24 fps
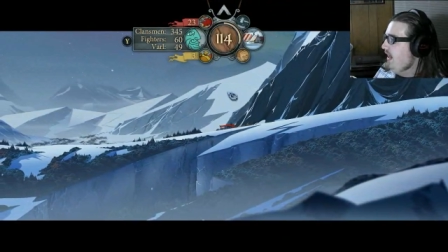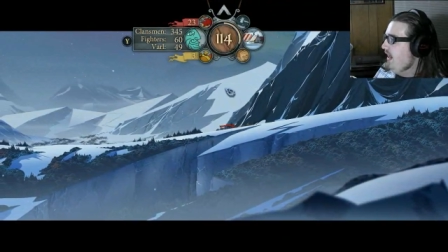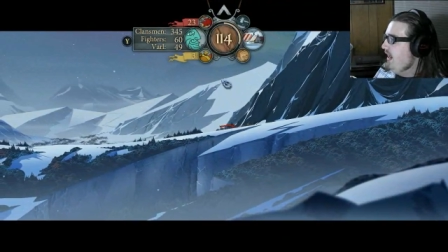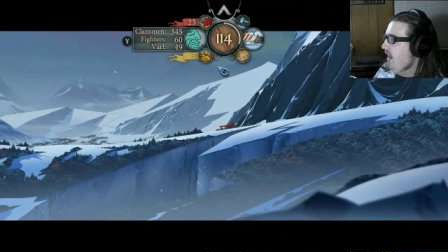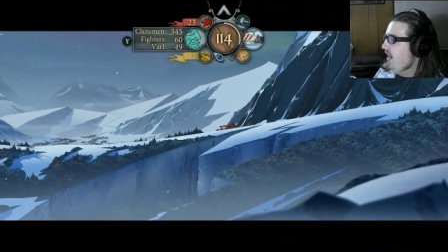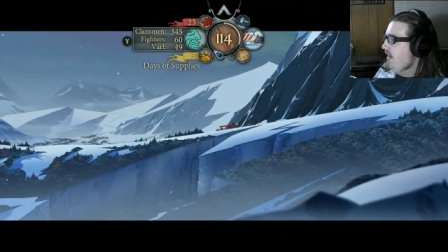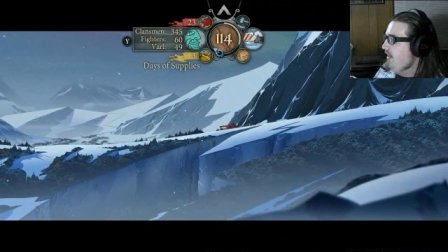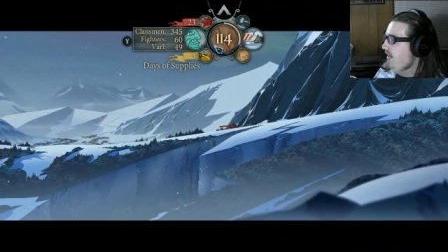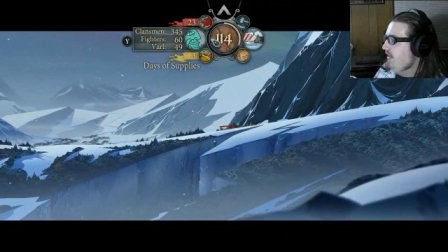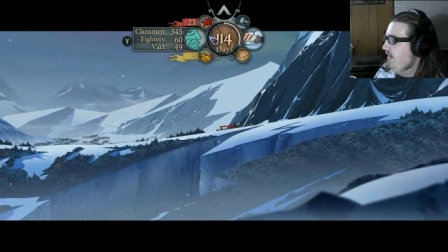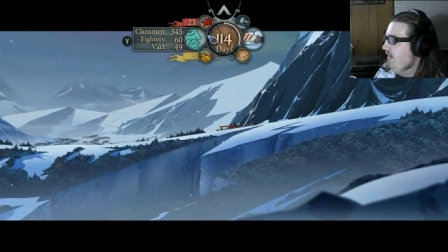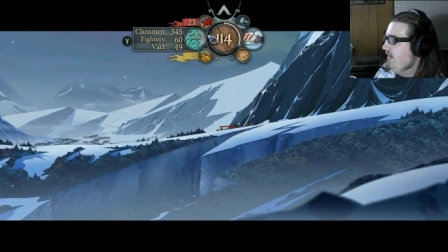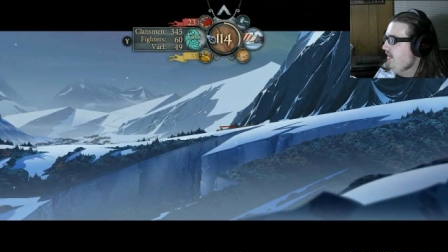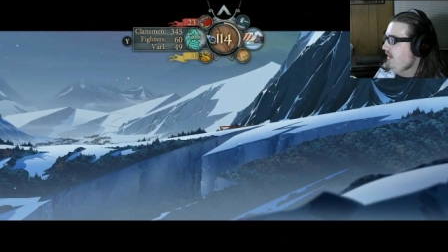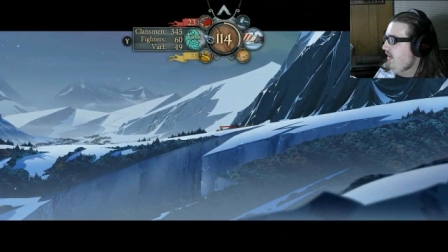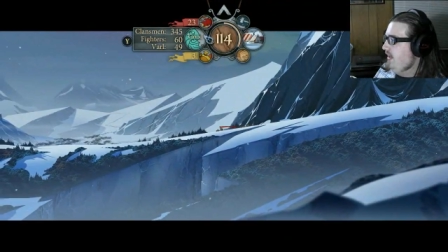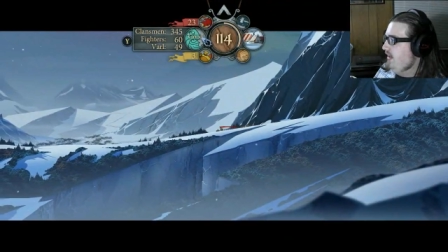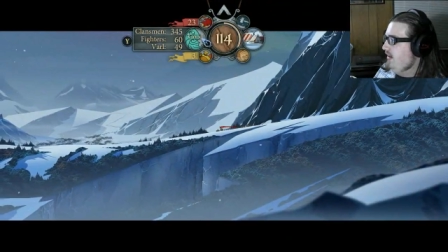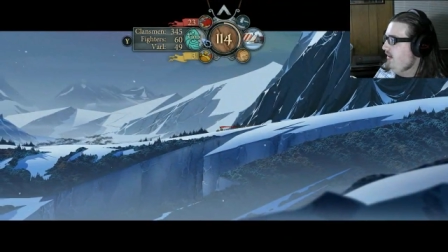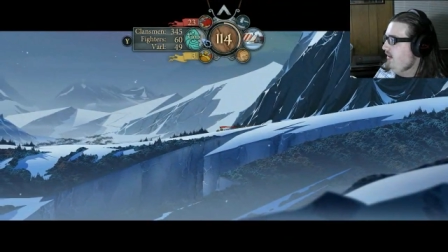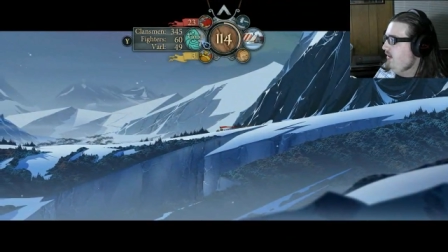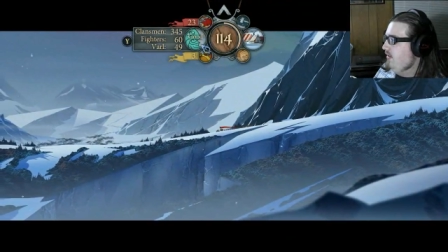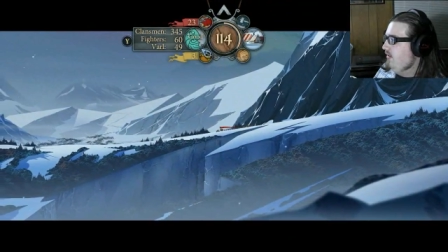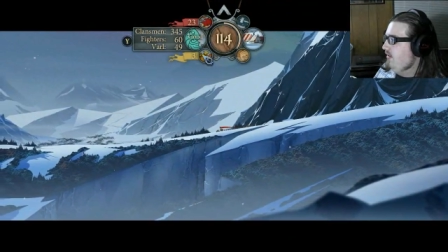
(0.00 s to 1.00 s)
I needed
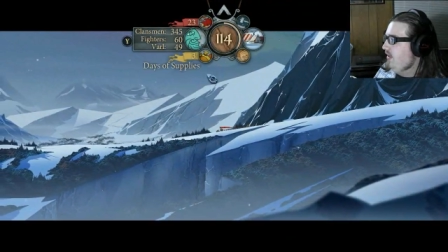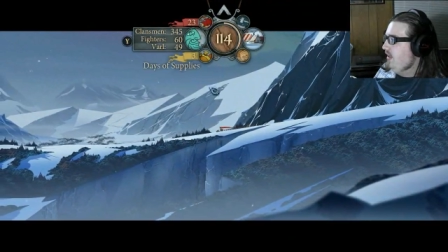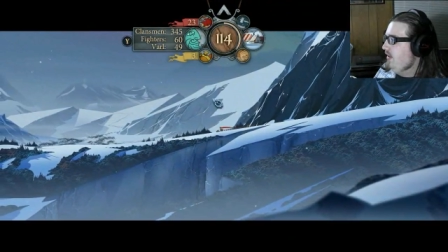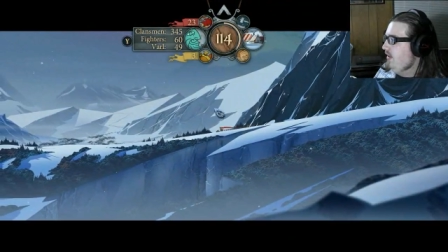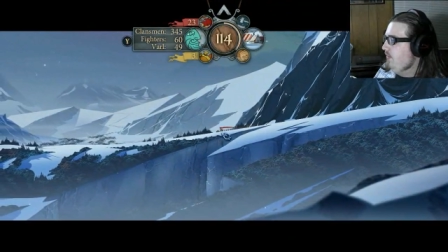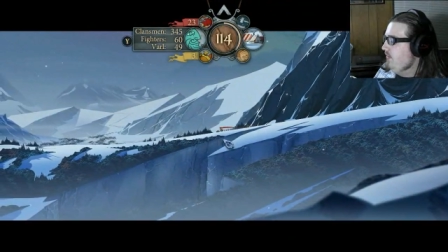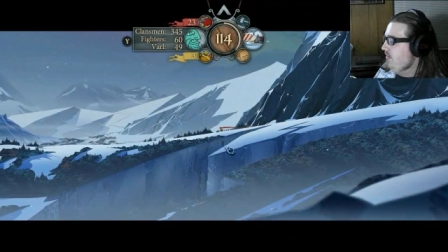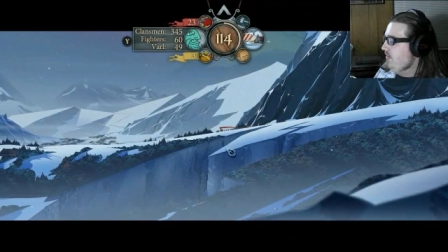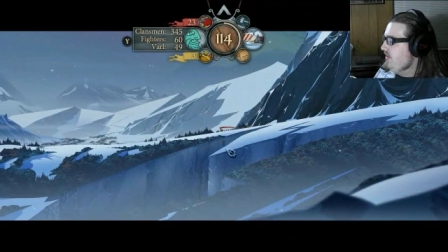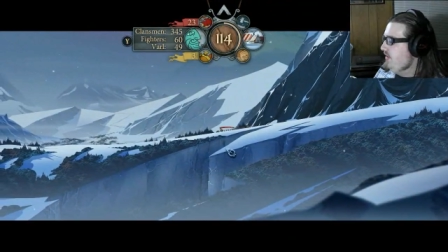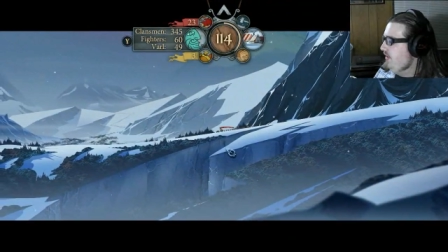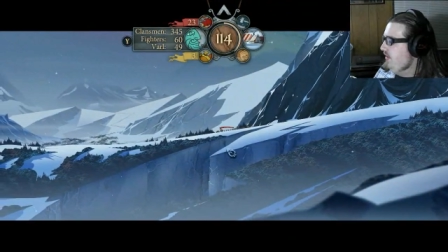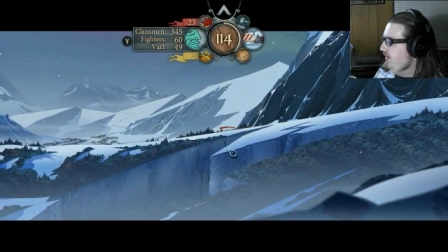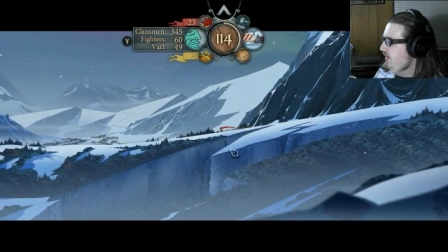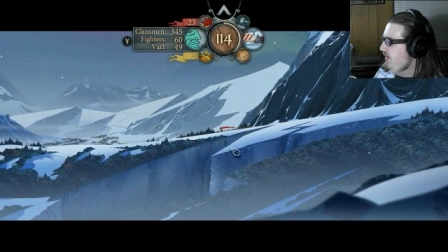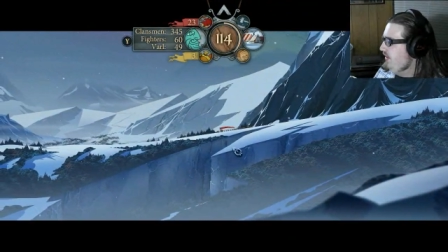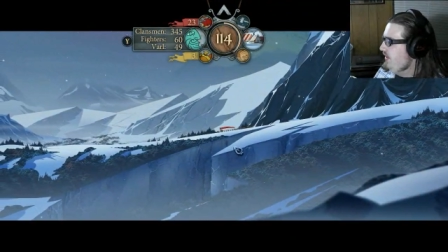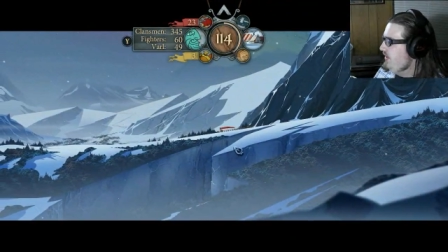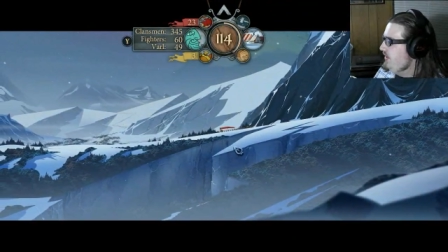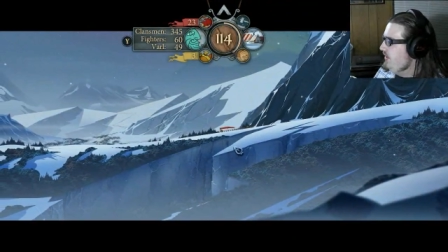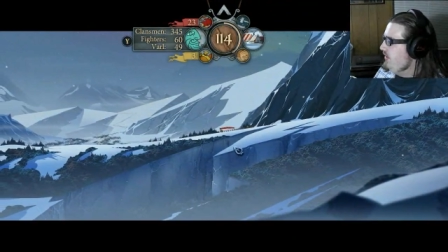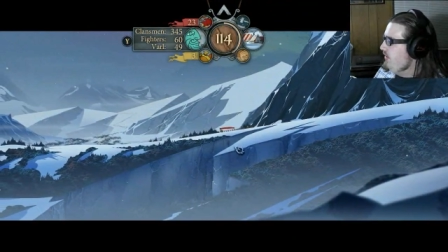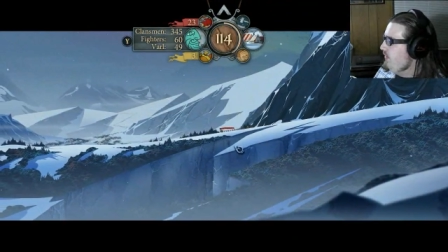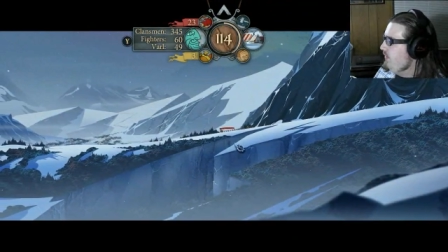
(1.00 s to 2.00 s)
that. Okay, we're still
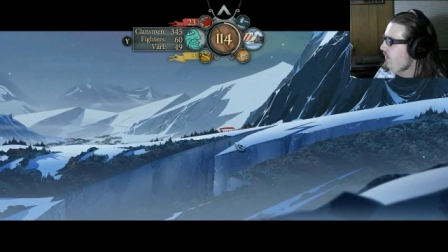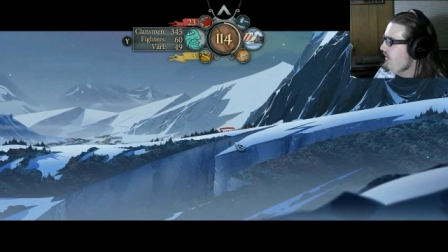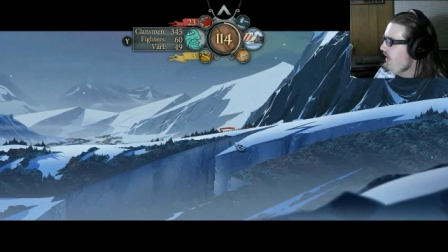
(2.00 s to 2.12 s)
in good.